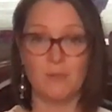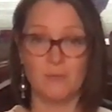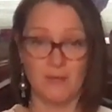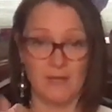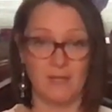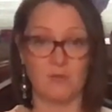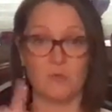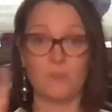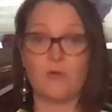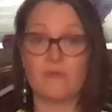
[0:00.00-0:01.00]
like either
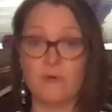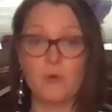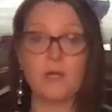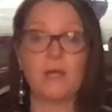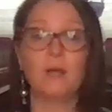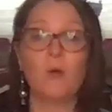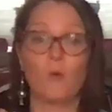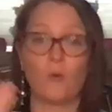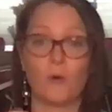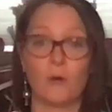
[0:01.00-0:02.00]
provoking
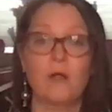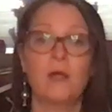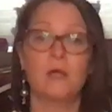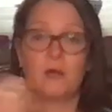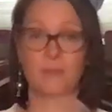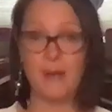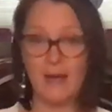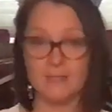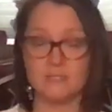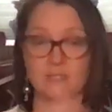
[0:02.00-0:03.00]
or a
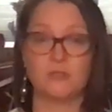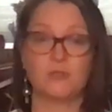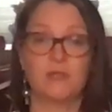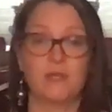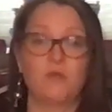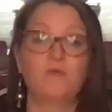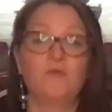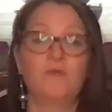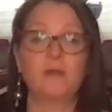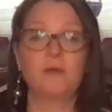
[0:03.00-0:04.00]
past injury that you
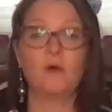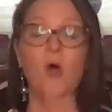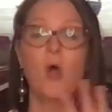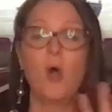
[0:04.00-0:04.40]
feel,